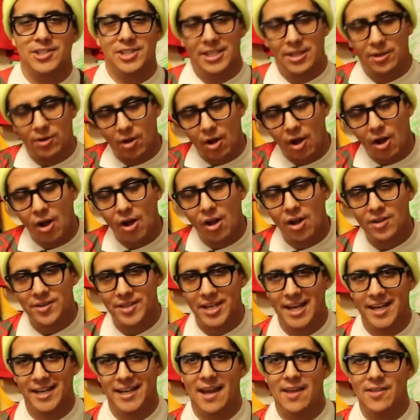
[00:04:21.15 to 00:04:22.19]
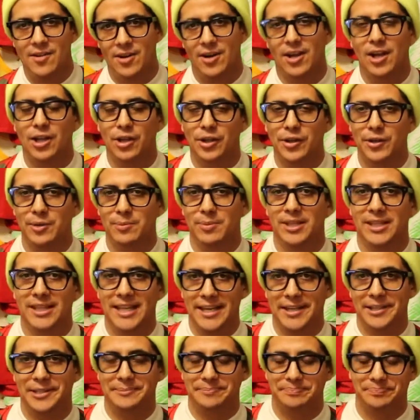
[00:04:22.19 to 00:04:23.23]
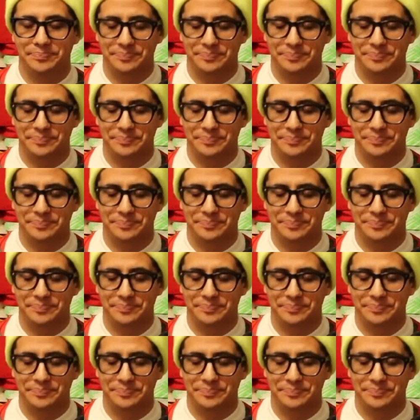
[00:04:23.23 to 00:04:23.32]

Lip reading: it'll all tie together a little bit later.